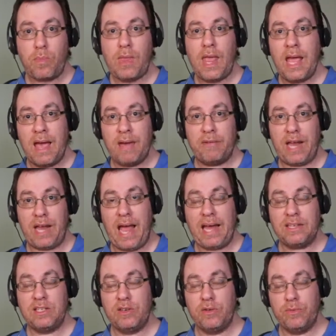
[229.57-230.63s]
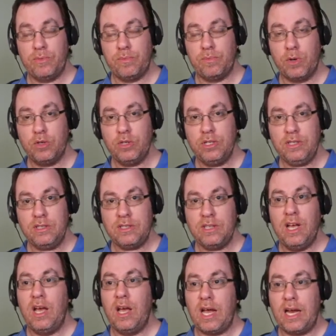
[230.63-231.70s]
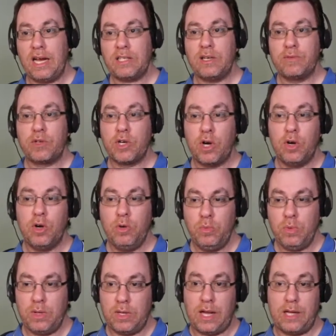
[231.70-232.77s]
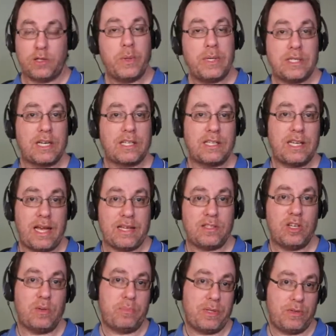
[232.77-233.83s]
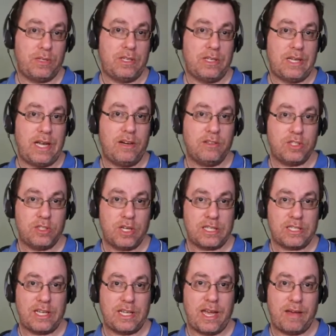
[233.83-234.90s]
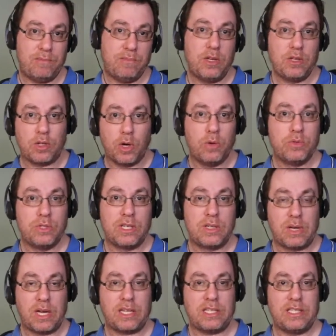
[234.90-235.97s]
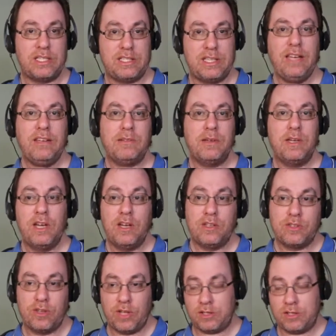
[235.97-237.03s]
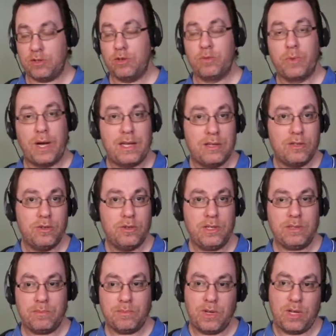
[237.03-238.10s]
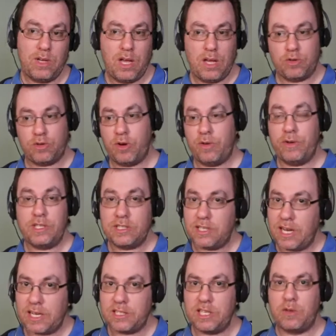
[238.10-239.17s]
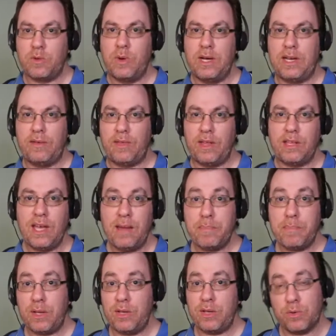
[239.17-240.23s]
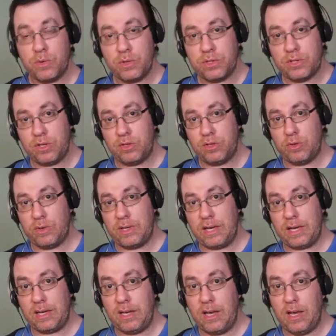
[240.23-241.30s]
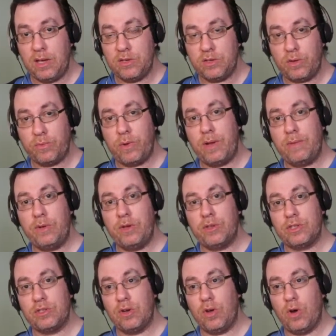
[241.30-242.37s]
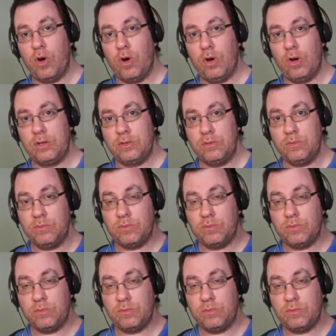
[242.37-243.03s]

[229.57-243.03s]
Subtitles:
have an active monitor, an active goal. Twitch actually has the ability now to actually have goals you can actually set. So that's a good way to do it. Trovo doesn't actually quite have that yet, but you could also do a software version on